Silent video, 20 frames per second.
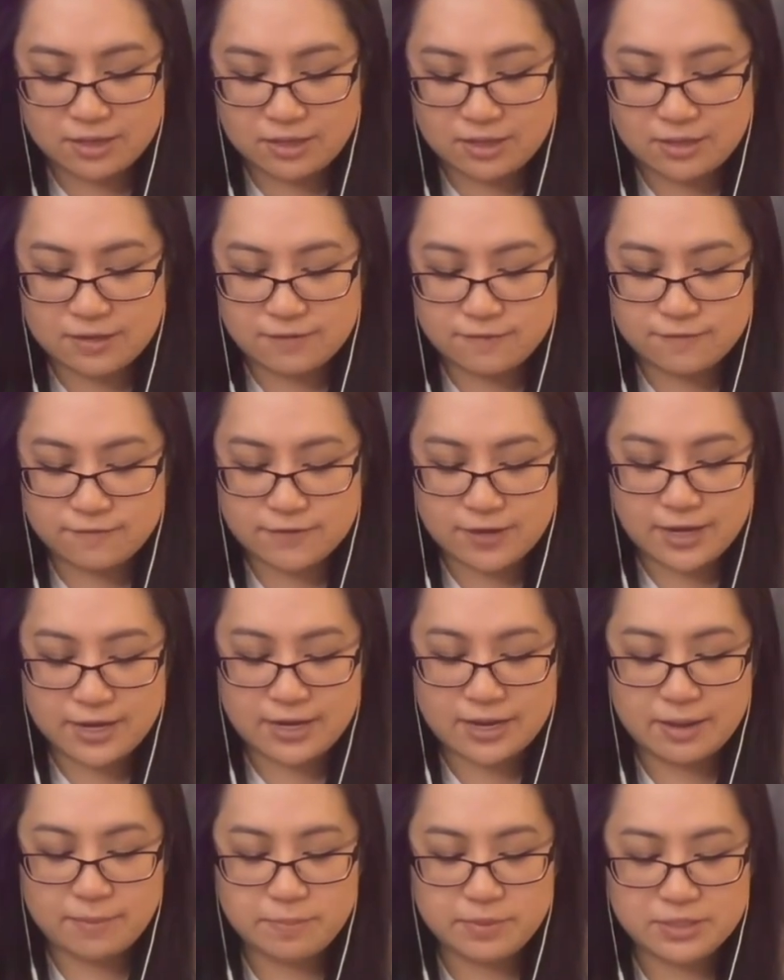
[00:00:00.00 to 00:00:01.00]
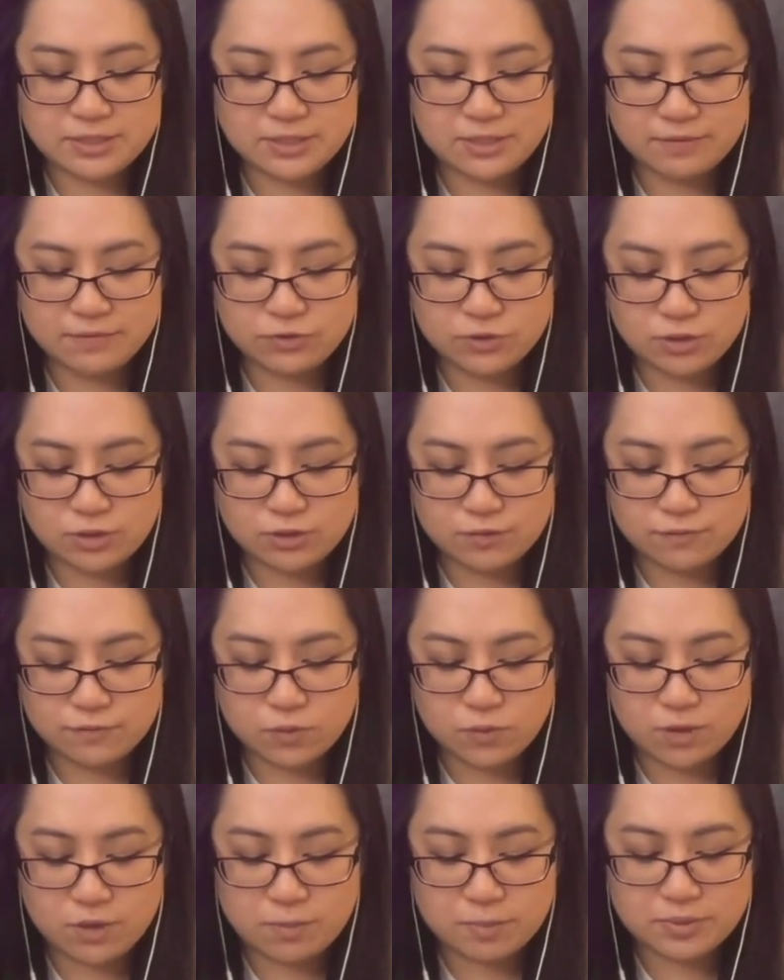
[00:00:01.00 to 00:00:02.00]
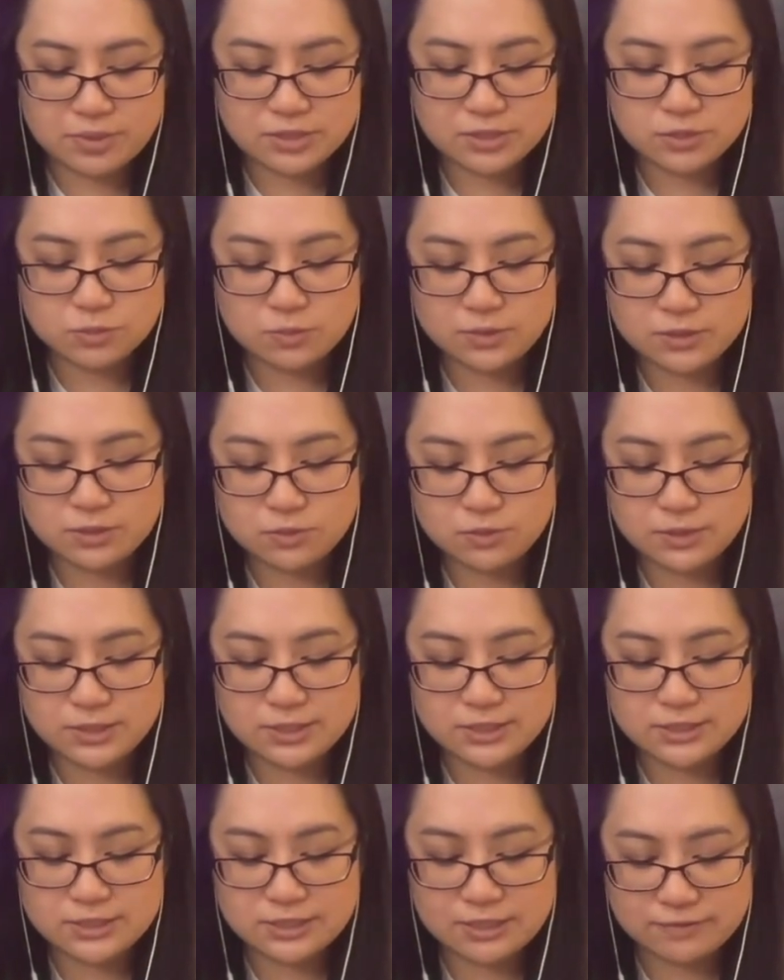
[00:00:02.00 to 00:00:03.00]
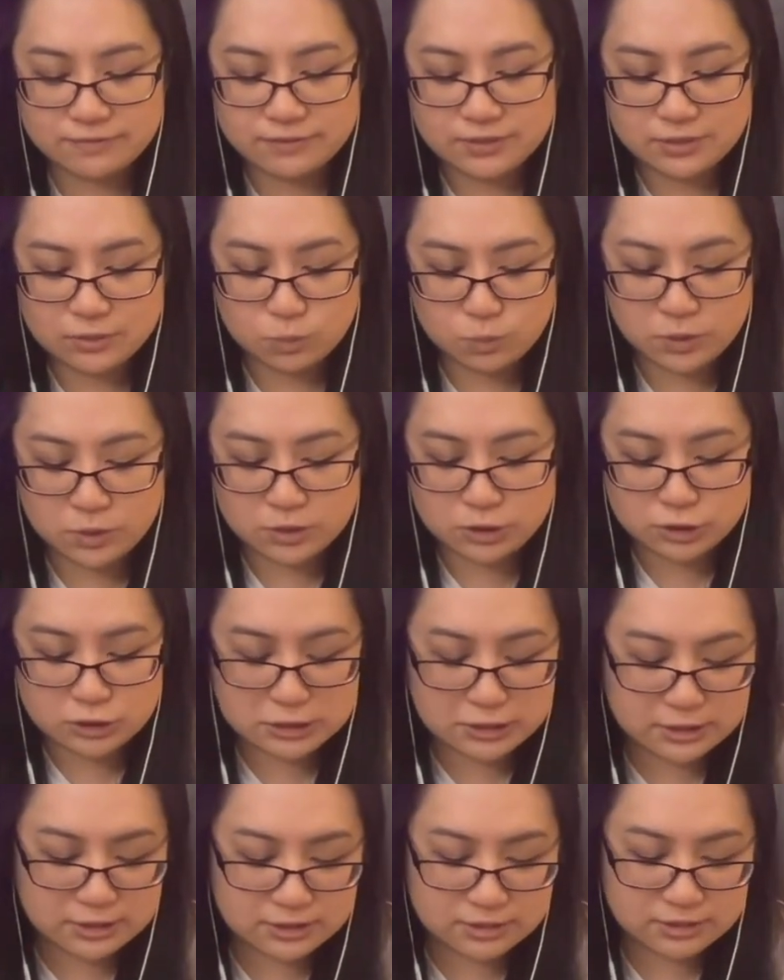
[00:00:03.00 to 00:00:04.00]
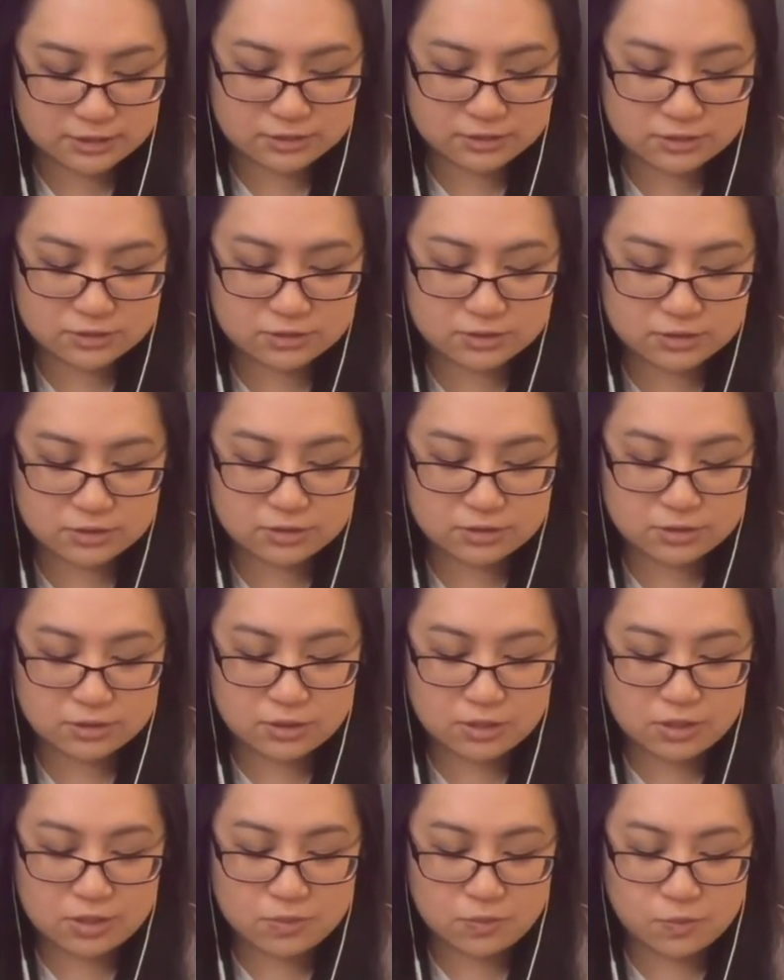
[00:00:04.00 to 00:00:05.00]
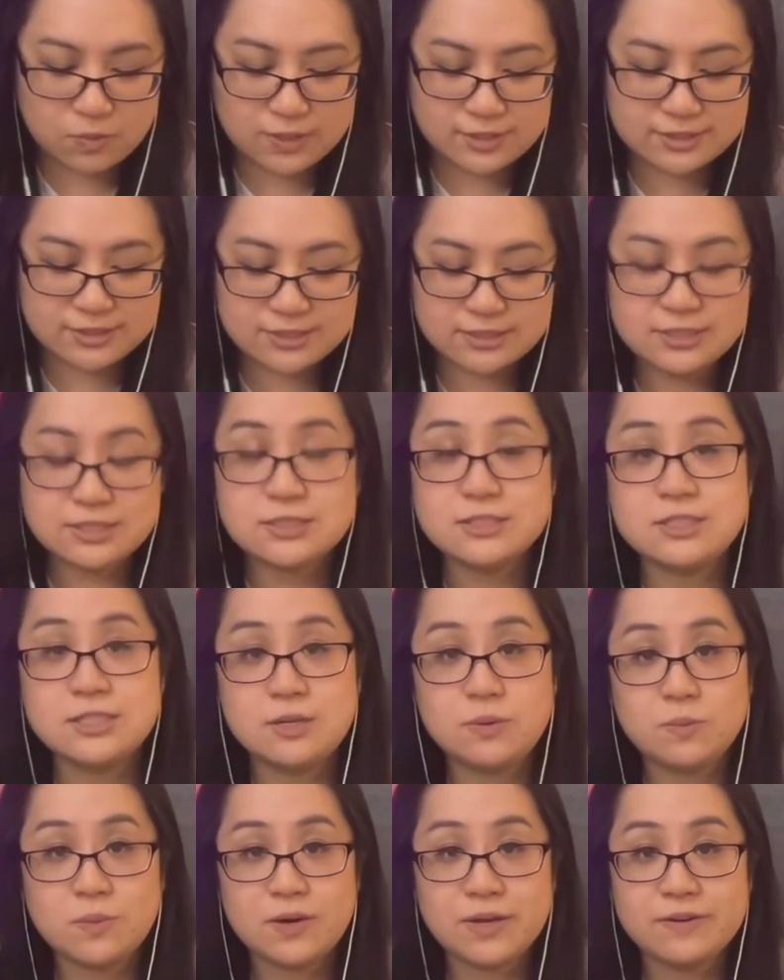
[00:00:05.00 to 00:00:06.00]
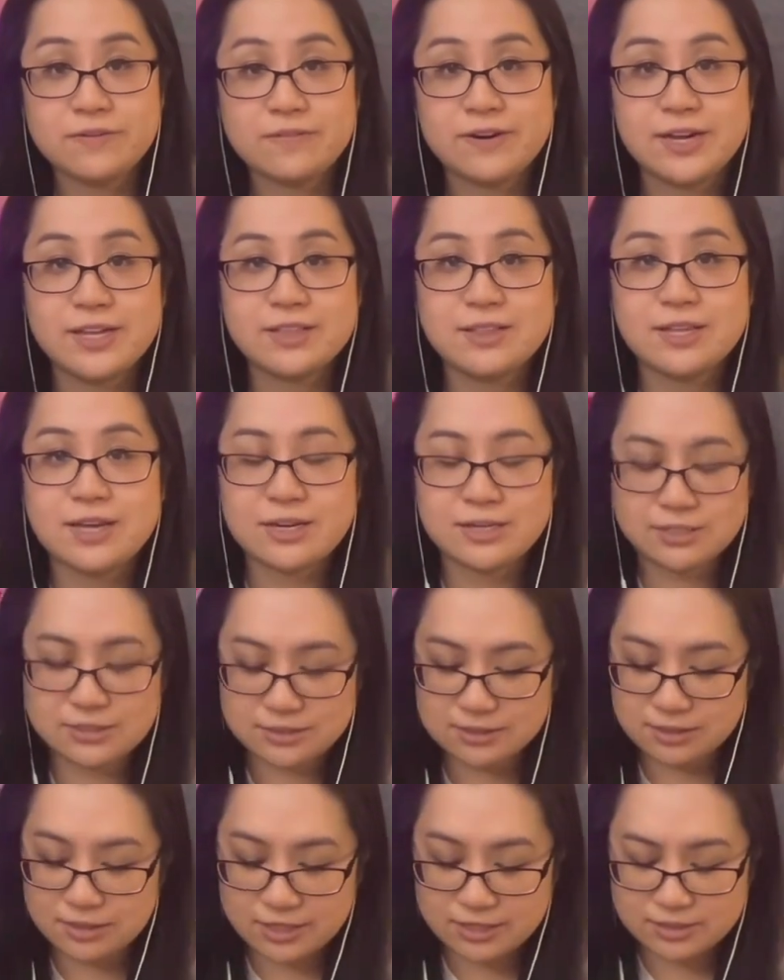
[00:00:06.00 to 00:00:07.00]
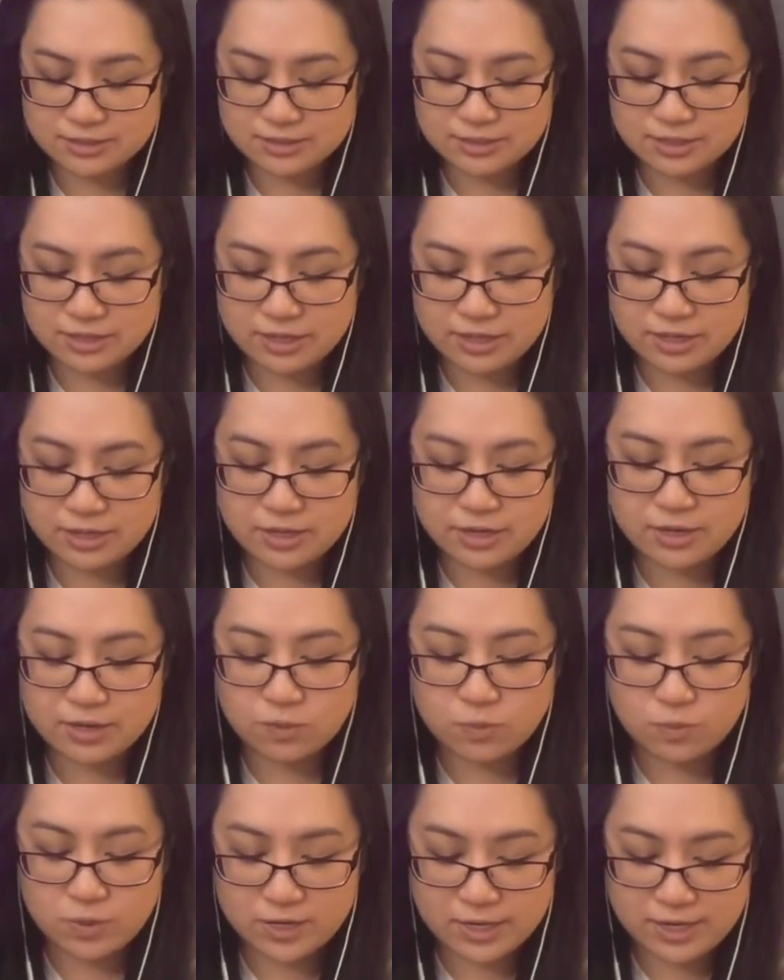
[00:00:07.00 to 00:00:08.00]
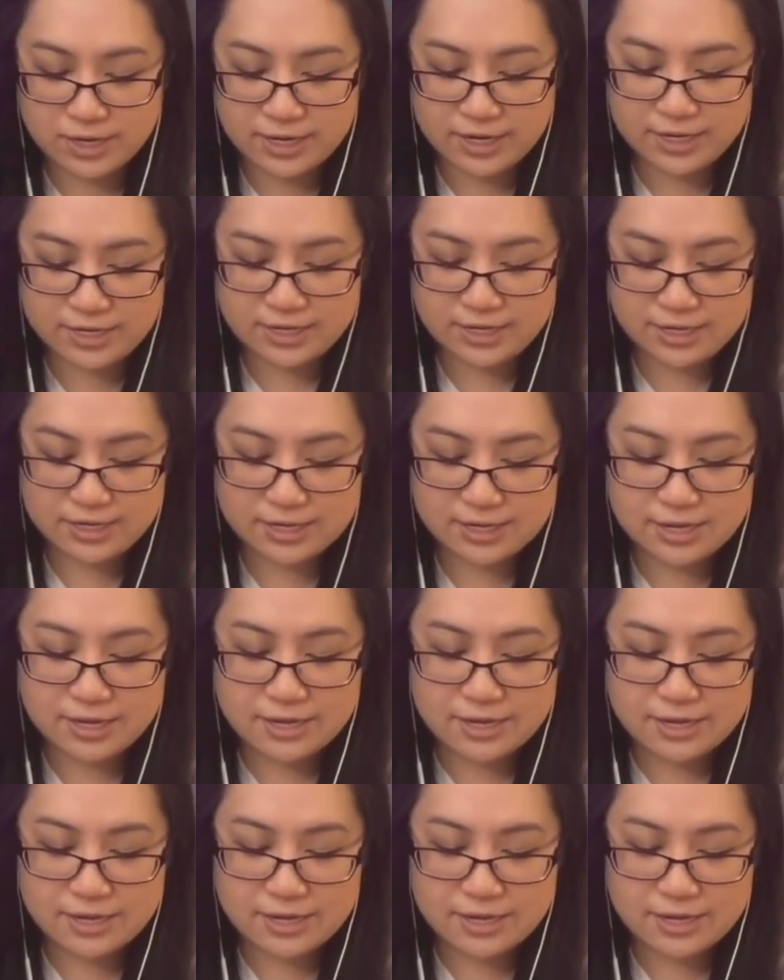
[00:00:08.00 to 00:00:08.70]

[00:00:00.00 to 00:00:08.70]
if I happen to have 34 plus 127, which is 161, right? That is less than 180.